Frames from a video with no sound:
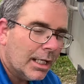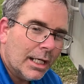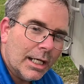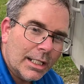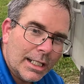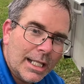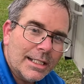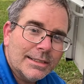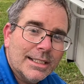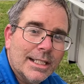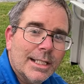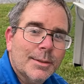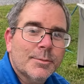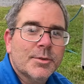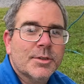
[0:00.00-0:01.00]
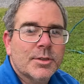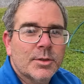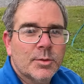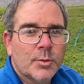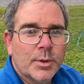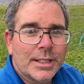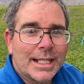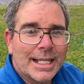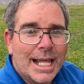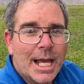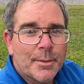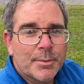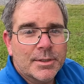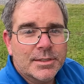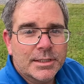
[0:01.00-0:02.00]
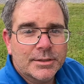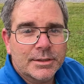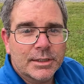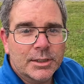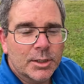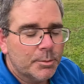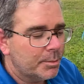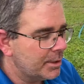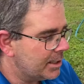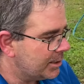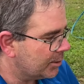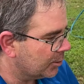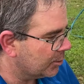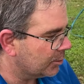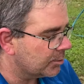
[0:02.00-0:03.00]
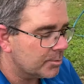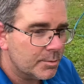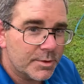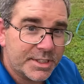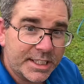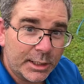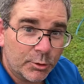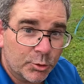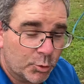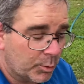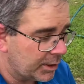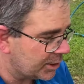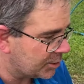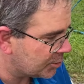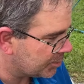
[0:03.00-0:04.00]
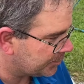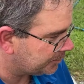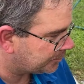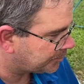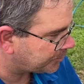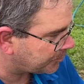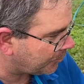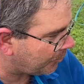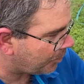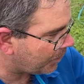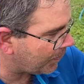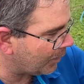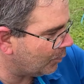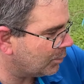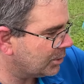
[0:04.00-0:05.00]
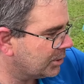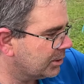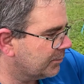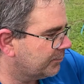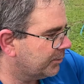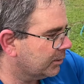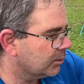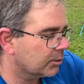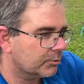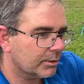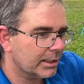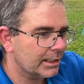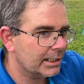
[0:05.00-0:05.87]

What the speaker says: A lot of times when that happens, it's going to be your sail switch, which if you look right